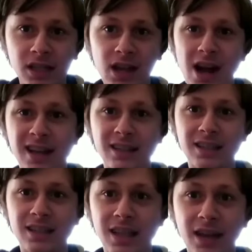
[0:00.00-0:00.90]
You got
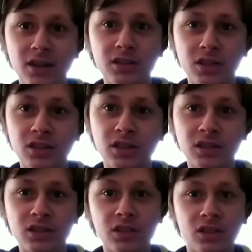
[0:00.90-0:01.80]

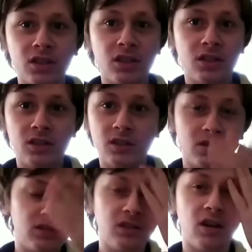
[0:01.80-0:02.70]
characters
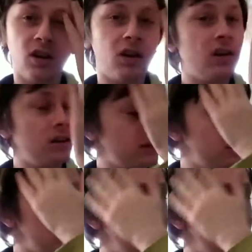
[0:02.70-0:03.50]
who are